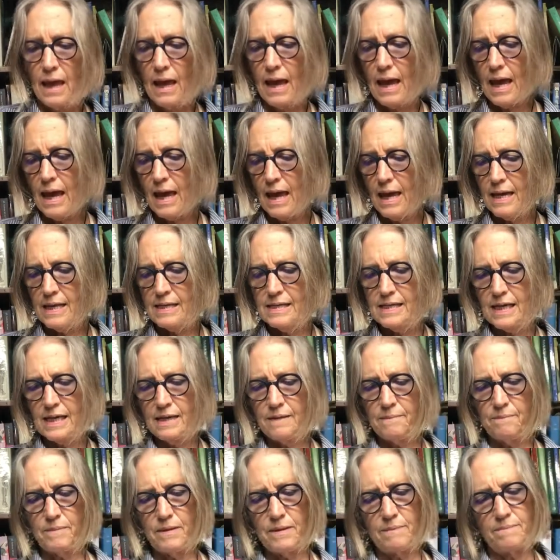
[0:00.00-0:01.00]
and
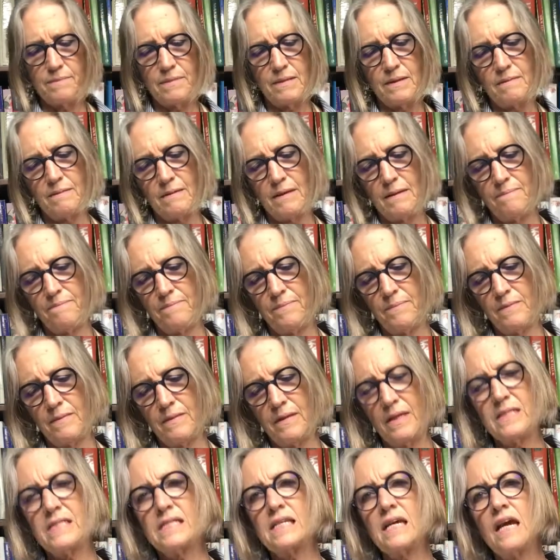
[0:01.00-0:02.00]

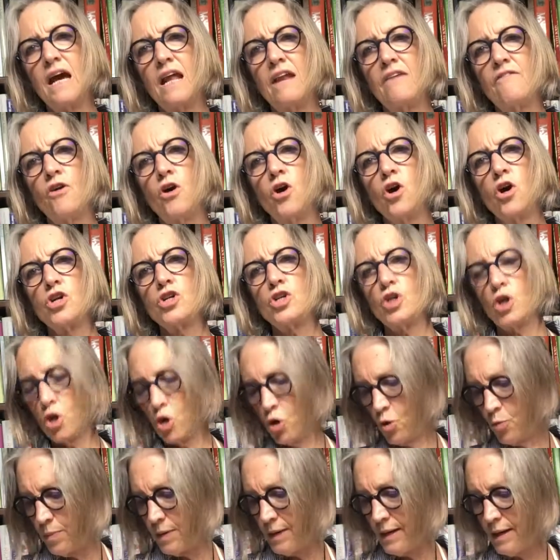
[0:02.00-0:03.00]
it's kind of hard to
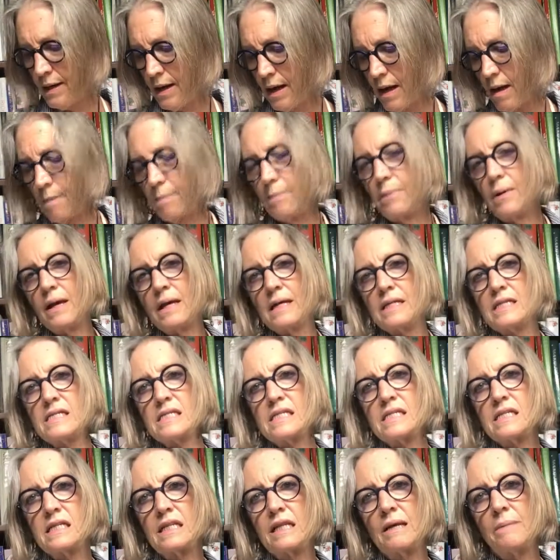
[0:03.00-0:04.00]
open up and
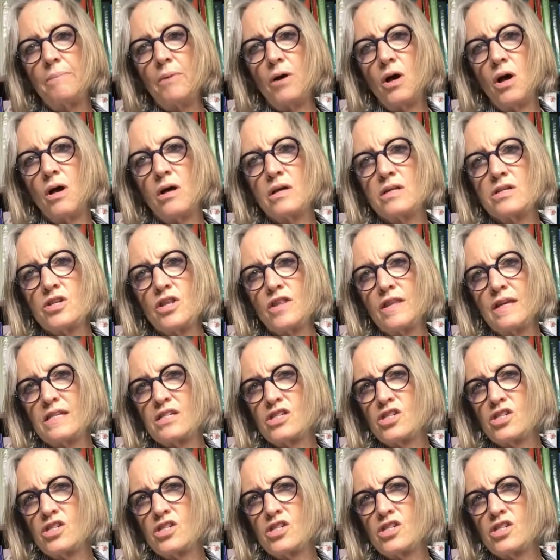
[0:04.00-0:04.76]
slip onto this,